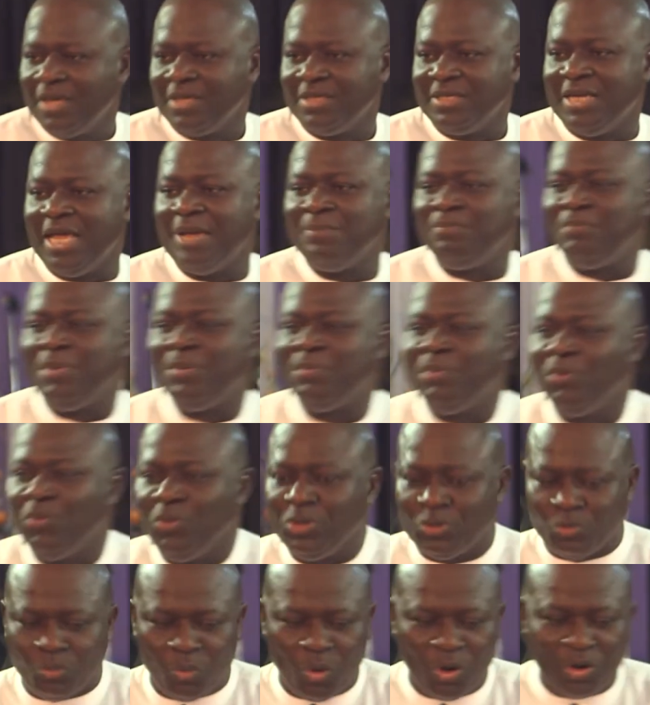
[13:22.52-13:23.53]
Then people
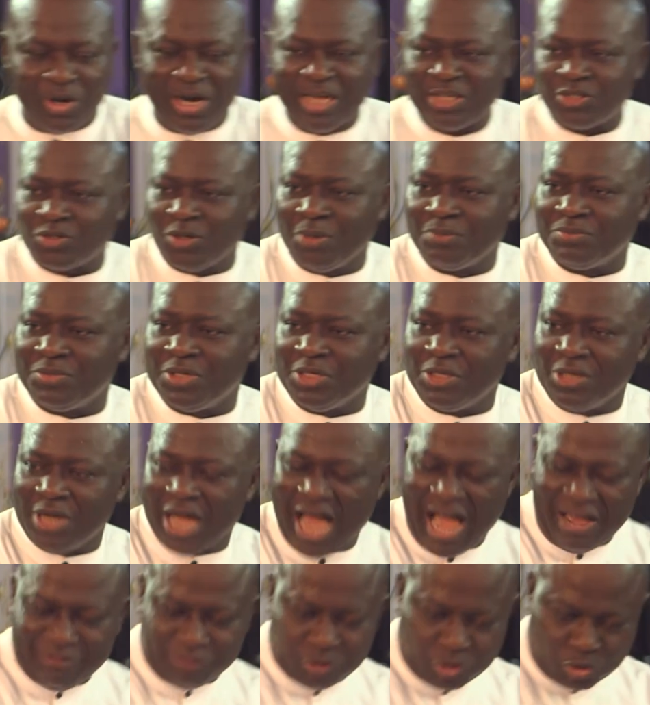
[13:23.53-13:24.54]
with one and something
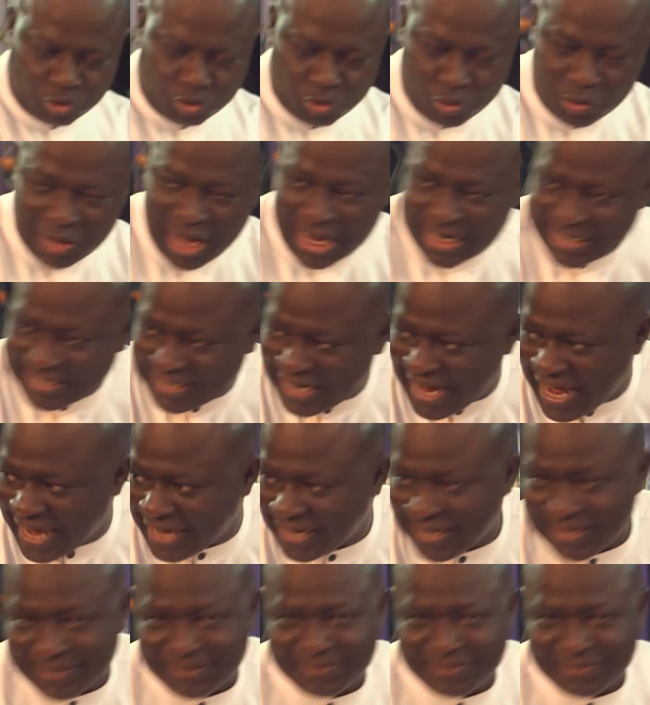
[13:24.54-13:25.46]
have stroke and die.